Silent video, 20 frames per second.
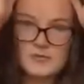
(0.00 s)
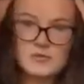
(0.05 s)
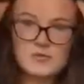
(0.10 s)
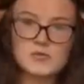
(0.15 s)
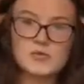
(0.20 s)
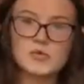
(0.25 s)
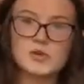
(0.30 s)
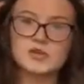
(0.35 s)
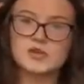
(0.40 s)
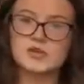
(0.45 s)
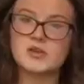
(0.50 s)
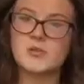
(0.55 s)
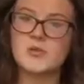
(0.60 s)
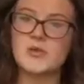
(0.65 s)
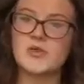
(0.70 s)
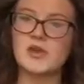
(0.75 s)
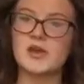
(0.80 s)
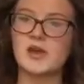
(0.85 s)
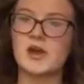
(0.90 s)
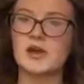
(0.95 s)
Well, some
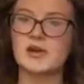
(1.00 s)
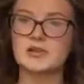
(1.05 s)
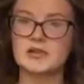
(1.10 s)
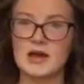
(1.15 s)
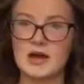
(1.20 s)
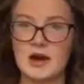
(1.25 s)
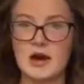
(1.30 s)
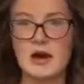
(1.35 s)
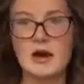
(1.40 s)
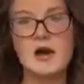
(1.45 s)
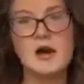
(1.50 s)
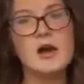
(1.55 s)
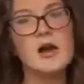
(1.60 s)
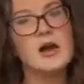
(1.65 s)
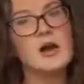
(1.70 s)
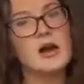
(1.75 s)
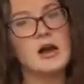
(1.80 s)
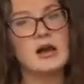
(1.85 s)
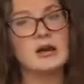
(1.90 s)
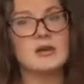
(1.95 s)
of you guys are,
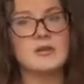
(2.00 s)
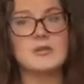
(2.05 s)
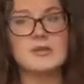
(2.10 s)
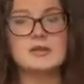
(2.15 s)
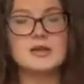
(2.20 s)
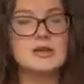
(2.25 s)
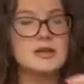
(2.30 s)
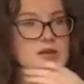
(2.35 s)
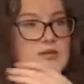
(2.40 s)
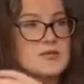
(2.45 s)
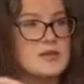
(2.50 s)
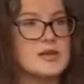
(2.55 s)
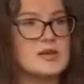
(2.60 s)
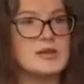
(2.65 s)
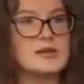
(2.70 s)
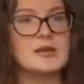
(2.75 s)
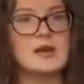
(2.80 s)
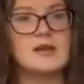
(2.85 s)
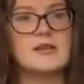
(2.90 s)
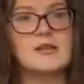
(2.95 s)
and obviously it's really
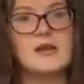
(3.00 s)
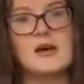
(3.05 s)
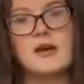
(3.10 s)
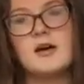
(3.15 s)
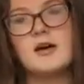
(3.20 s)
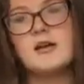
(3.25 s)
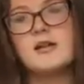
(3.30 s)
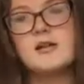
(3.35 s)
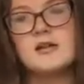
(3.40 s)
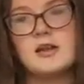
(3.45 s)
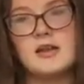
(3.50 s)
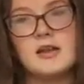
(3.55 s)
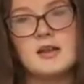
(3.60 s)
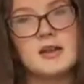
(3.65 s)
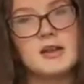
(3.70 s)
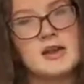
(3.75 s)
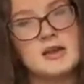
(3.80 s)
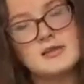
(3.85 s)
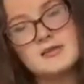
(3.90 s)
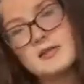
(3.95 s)
sad that they
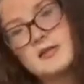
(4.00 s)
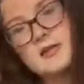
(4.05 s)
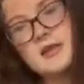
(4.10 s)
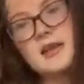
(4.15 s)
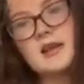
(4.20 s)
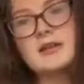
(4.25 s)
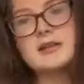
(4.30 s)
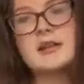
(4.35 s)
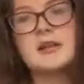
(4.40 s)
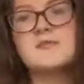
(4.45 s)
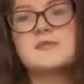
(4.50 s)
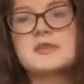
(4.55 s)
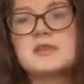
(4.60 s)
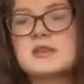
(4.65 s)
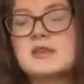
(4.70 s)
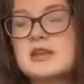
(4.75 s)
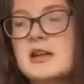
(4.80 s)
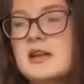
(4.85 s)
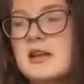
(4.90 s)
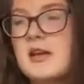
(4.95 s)
cancelled the exams,
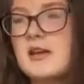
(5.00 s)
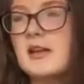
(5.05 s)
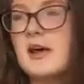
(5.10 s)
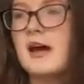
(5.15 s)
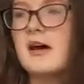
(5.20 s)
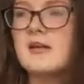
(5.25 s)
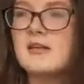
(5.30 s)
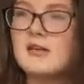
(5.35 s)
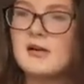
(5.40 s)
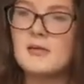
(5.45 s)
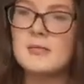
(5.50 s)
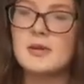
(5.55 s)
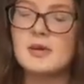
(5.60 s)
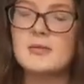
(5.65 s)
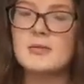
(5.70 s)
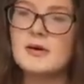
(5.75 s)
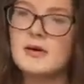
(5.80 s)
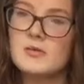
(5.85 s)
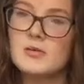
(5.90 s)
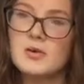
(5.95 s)
because I know that a lot of
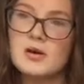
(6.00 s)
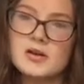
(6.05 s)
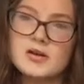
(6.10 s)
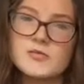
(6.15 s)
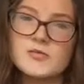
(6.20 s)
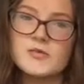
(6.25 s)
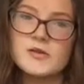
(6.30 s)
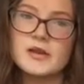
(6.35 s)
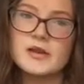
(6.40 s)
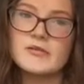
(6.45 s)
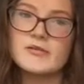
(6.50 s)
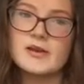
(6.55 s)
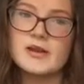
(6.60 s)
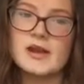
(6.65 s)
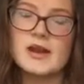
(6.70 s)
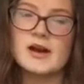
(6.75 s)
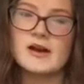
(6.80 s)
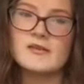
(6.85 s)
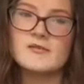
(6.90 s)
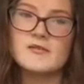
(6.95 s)
people have worked really
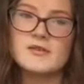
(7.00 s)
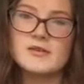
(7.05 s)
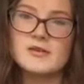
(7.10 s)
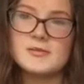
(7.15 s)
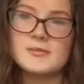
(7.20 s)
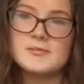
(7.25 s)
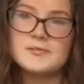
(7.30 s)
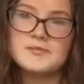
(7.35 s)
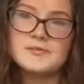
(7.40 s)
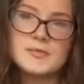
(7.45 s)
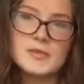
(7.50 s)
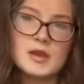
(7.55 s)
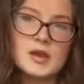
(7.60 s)
hard for them.